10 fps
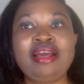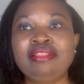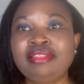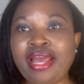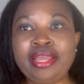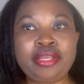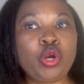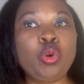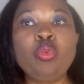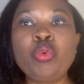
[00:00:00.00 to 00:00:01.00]
like
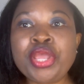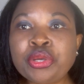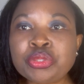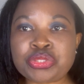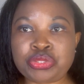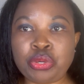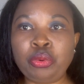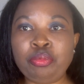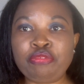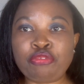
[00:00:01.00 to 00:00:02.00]
a week or so
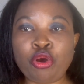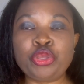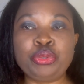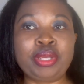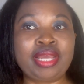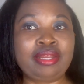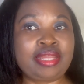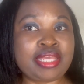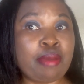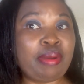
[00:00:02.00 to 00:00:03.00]
before you can
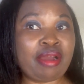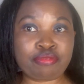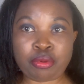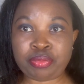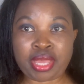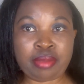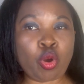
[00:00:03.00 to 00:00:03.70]
hear back from them,